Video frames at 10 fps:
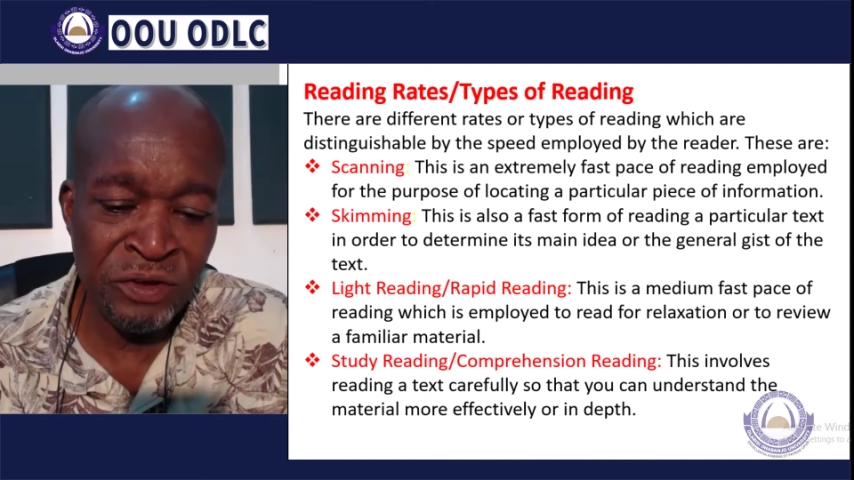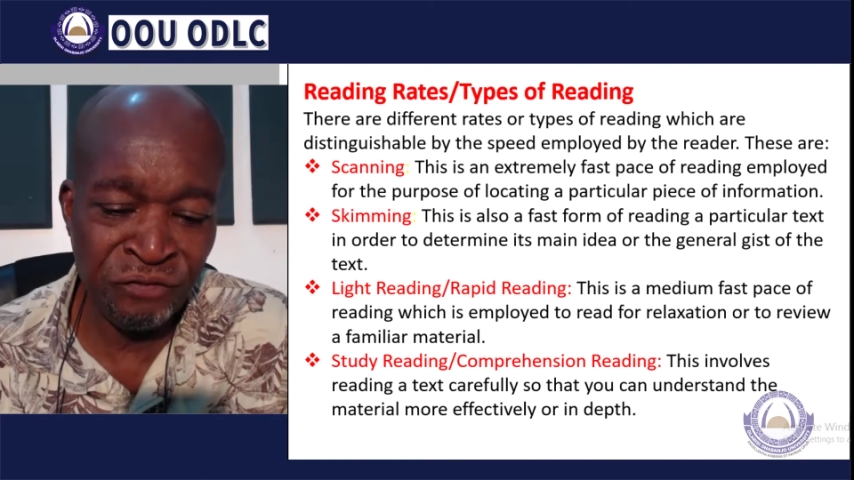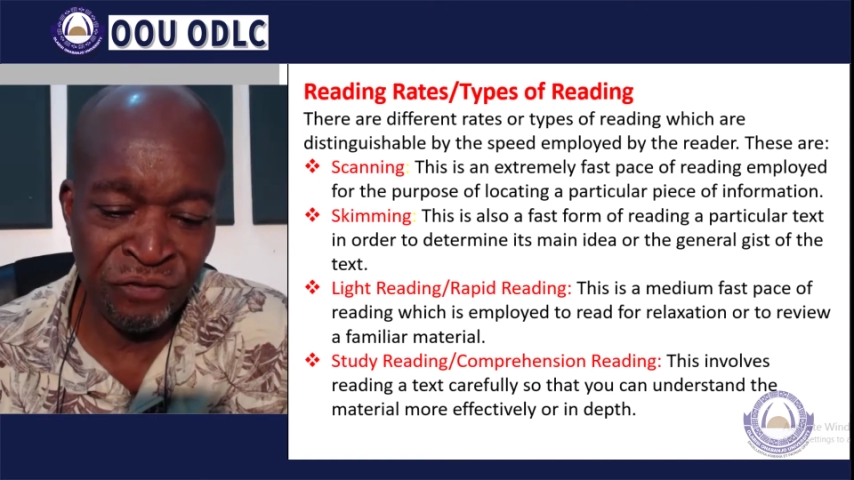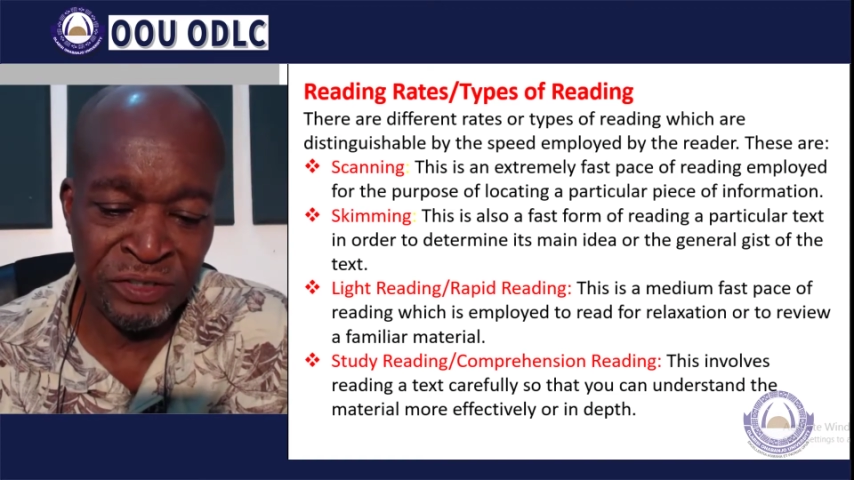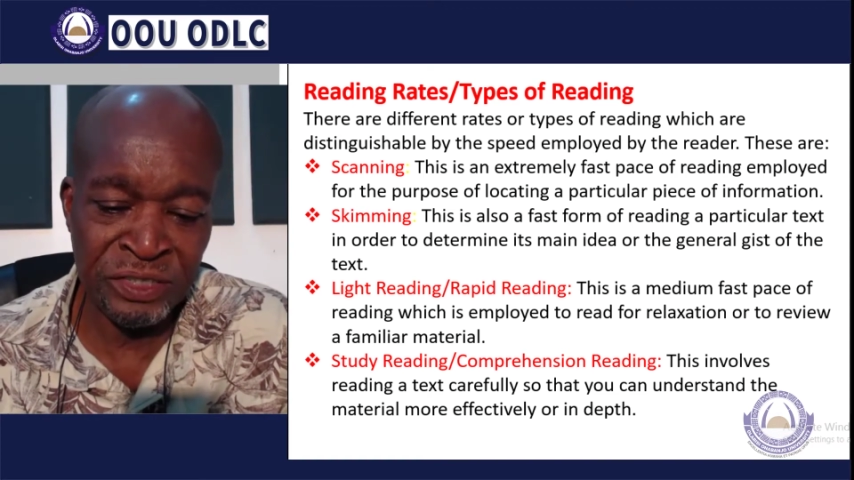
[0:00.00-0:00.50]

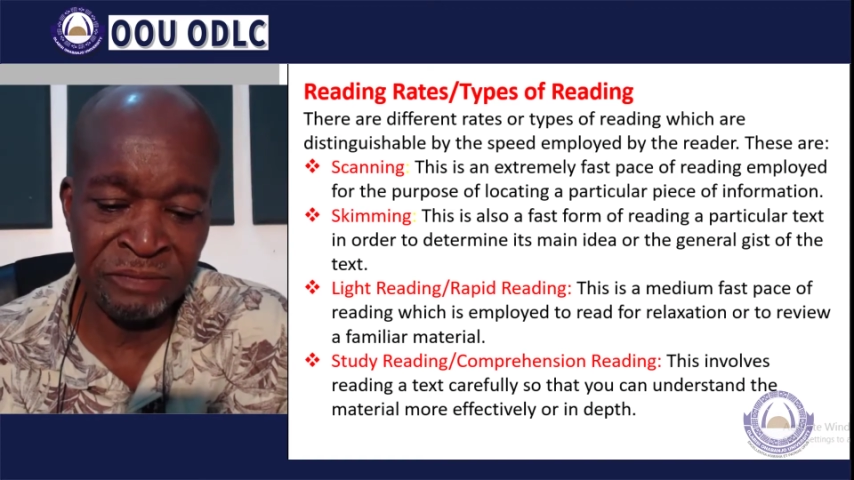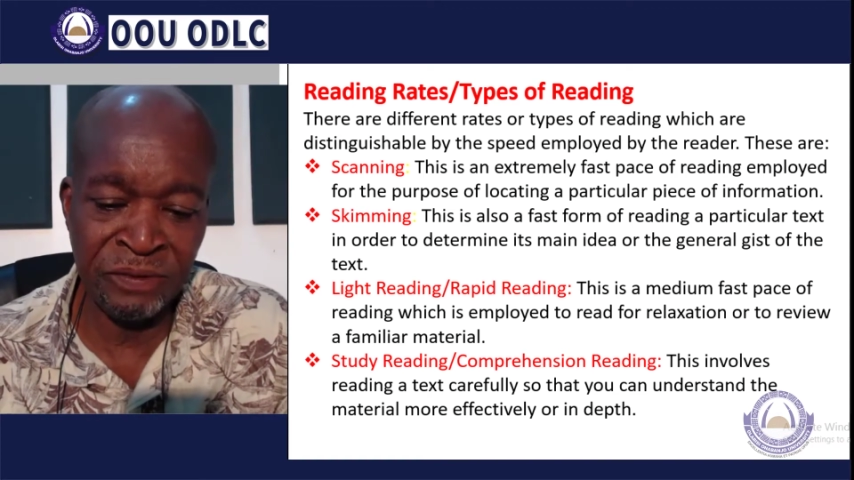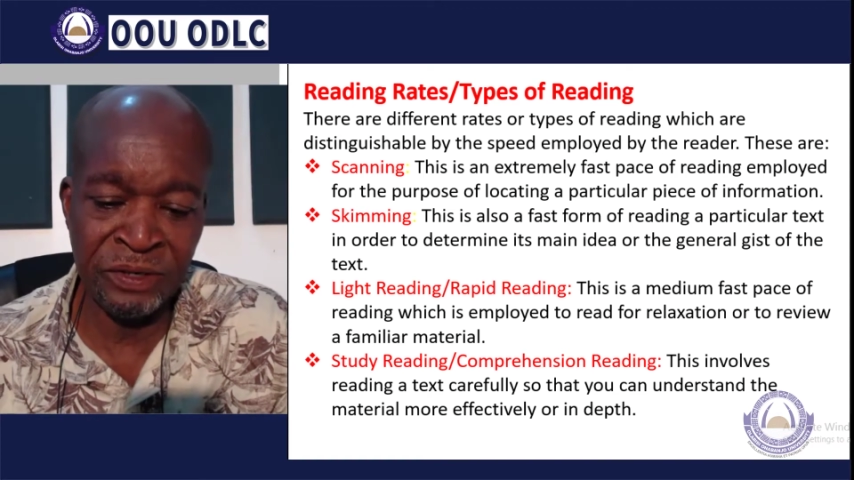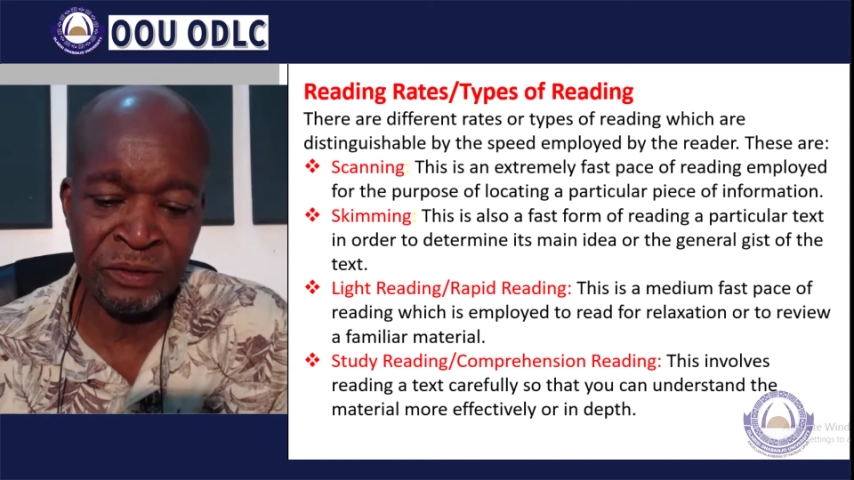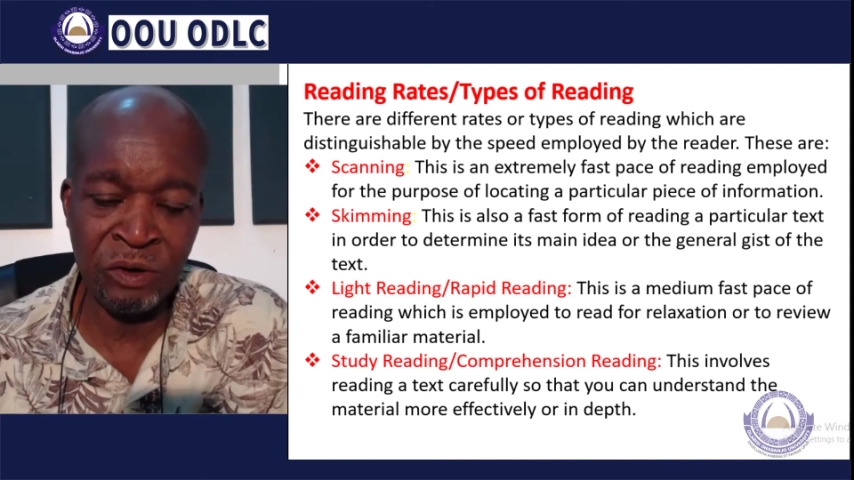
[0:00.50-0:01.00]

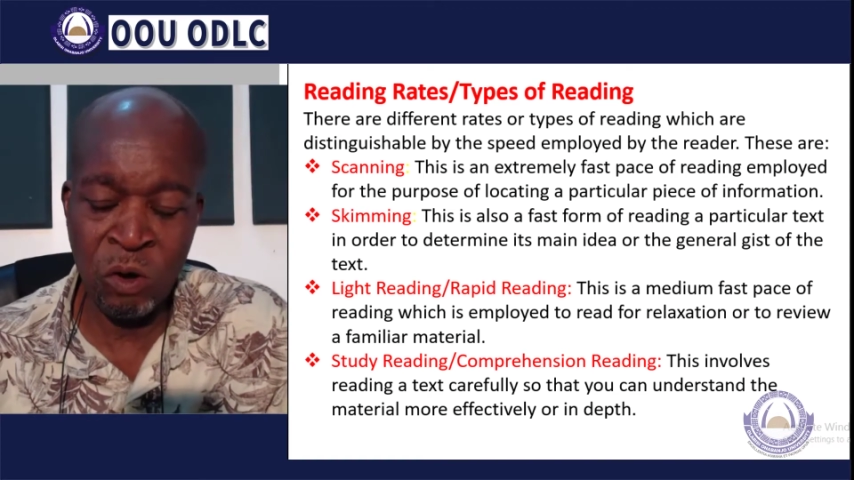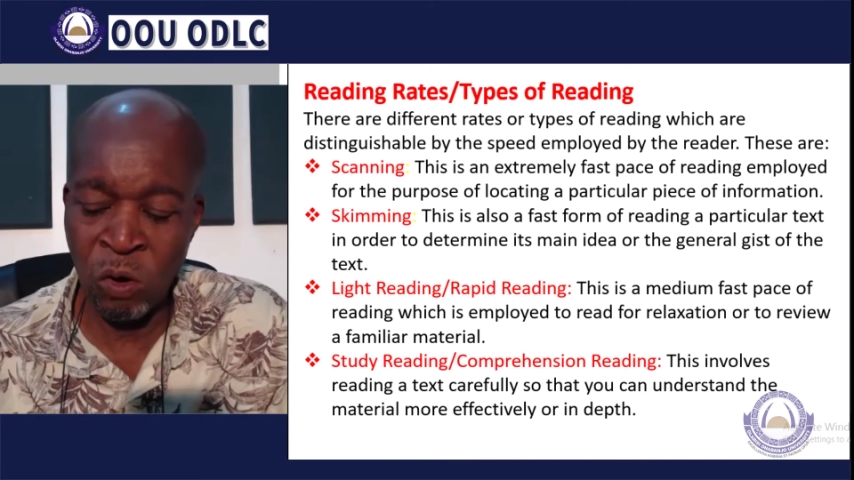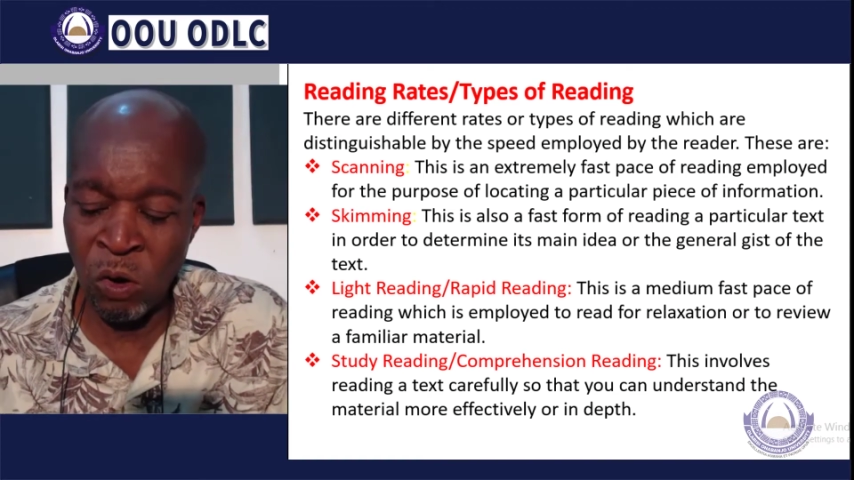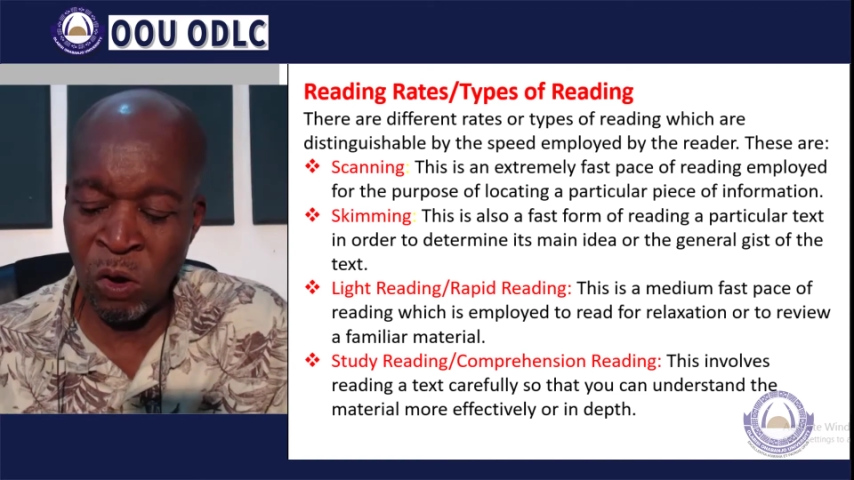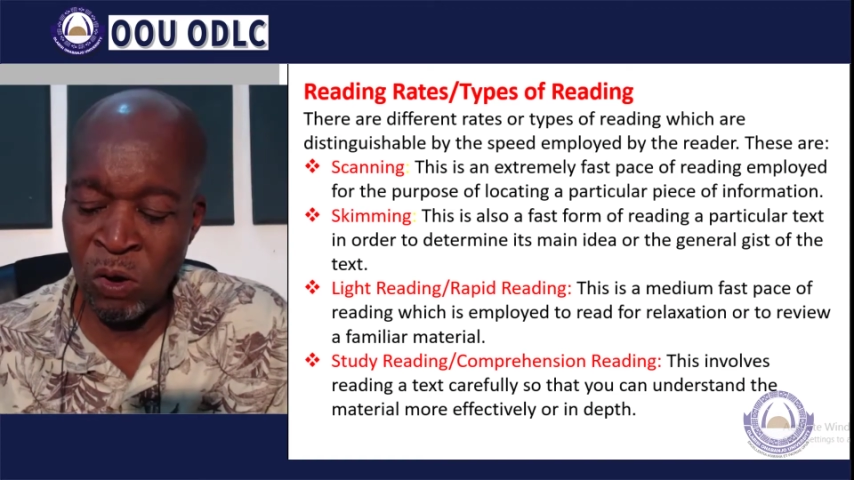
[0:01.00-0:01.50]
effectively
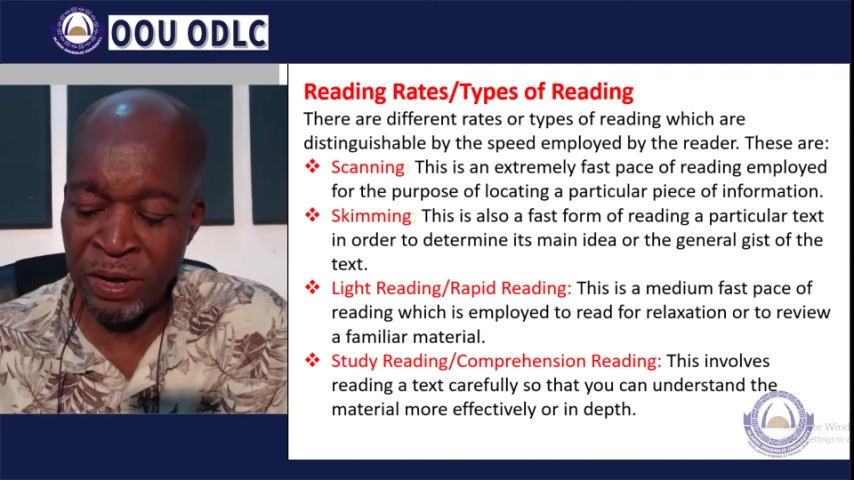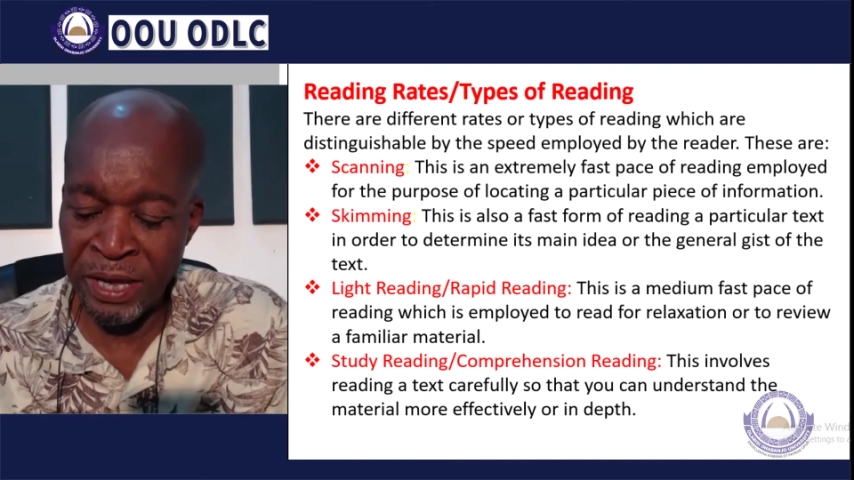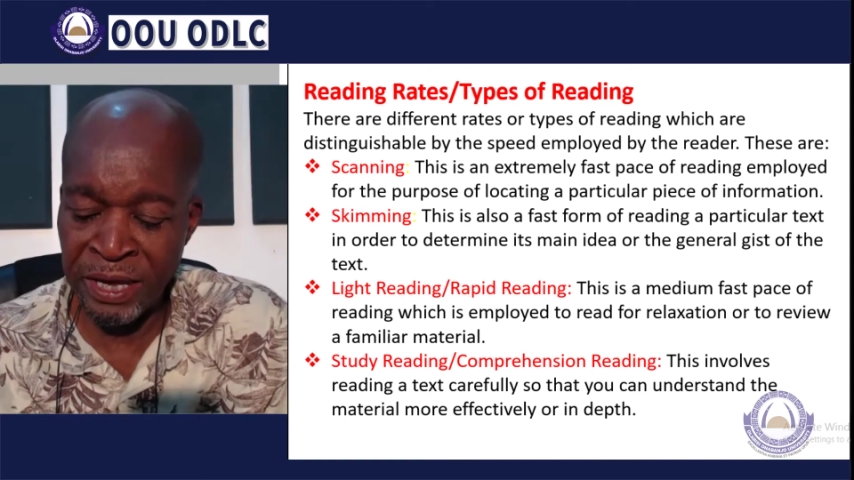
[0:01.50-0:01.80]
or